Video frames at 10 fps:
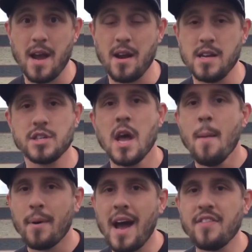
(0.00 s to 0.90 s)
Mary's,
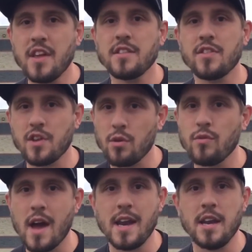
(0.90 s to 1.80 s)
but I think that they're
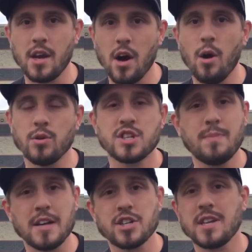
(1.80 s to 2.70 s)
ready to go,
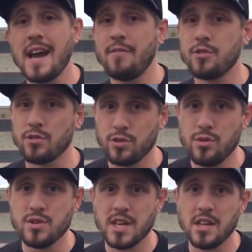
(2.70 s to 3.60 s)
especially after
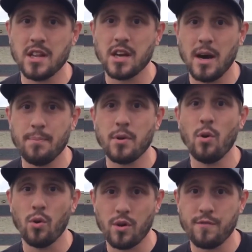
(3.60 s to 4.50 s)
losing in the Cup
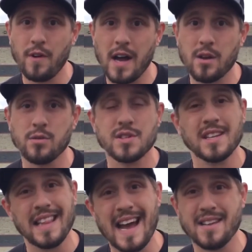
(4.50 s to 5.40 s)
quarterfinals
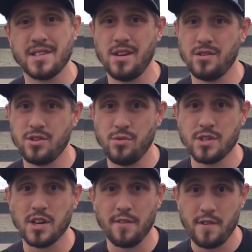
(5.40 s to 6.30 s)
last year to
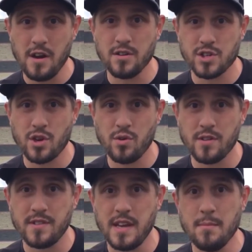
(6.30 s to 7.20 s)
a tough Arizona
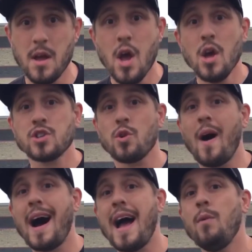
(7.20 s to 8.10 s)
team. So
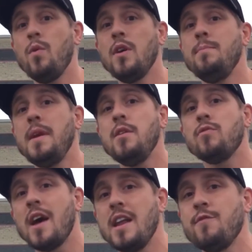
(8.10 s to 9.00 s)
I would be
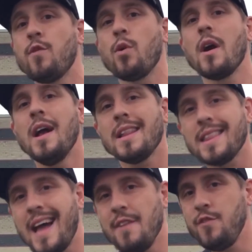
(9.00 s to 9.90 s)
ready for
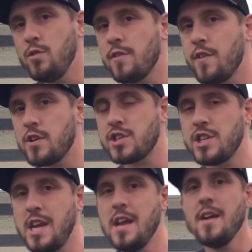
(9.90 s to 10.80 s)
Life
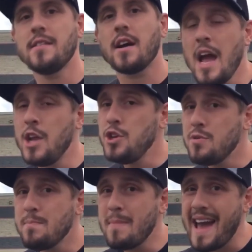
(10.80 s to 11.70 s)
University and
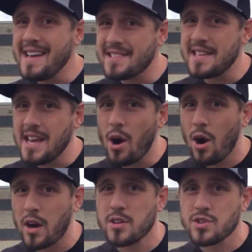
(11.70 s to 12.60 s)
you may see
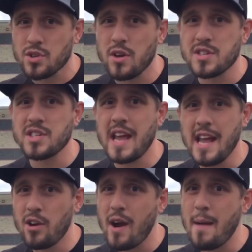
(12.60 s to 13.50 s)
Arkansas
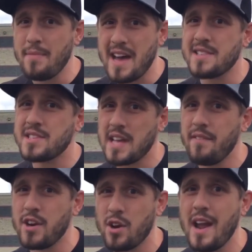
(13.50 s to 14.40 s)
State grab that
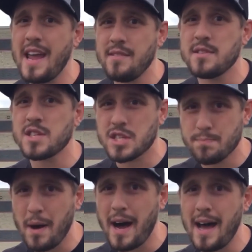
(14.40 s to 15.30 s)
seven or eighth
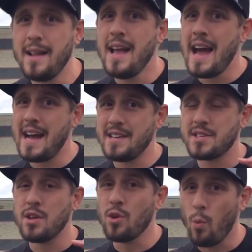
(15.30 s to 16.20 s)
spot
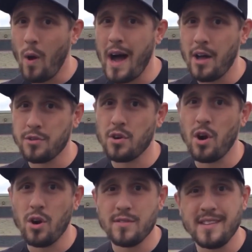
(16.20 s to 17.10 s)
as the wild
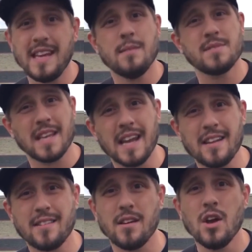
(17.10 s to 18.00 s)
card teams that
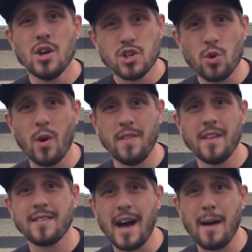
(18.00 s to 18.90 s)
get to join
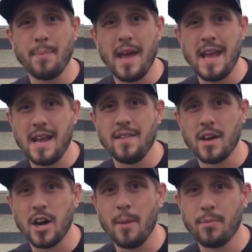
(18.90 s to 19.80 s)
the top eight in
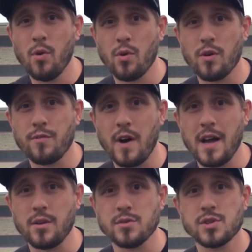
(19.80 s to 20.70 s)
the Cup
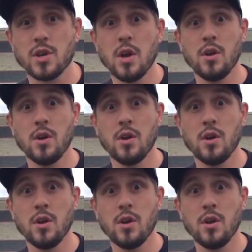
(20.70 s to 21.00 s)
quarterfinals.